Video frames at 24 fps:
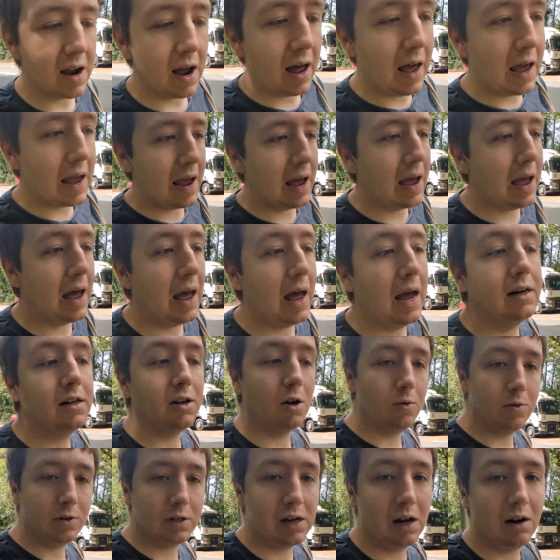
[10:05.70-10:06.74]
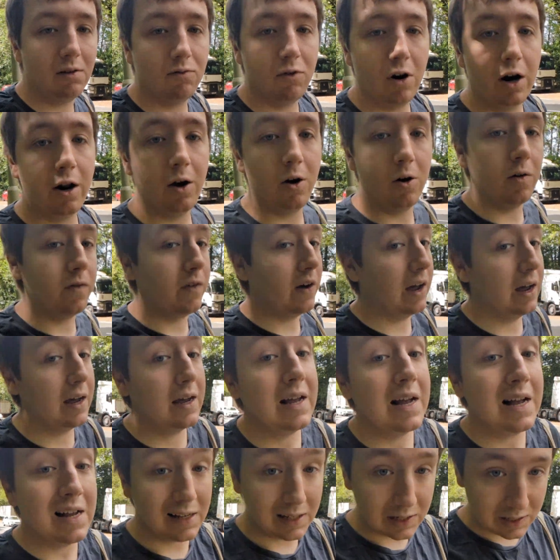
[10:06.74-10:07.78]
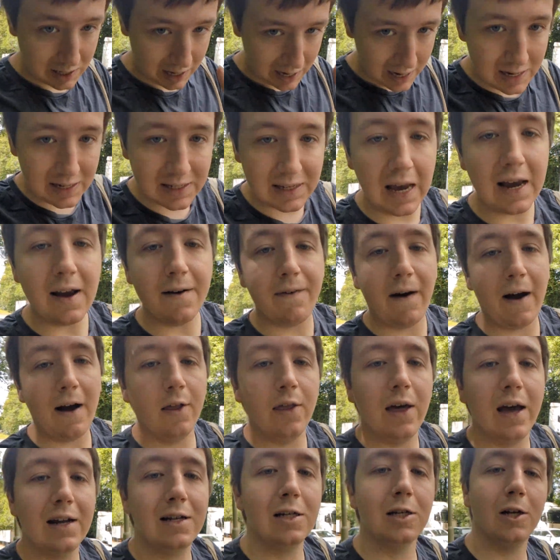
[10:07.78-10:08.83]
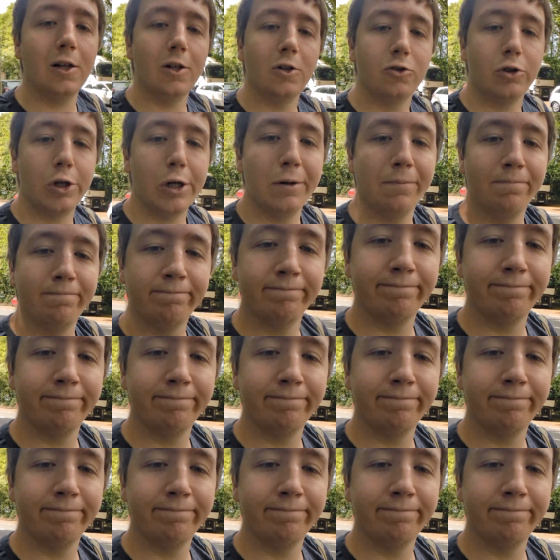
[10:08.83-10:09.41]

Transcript: I don't get run over. Stay safe out there, children.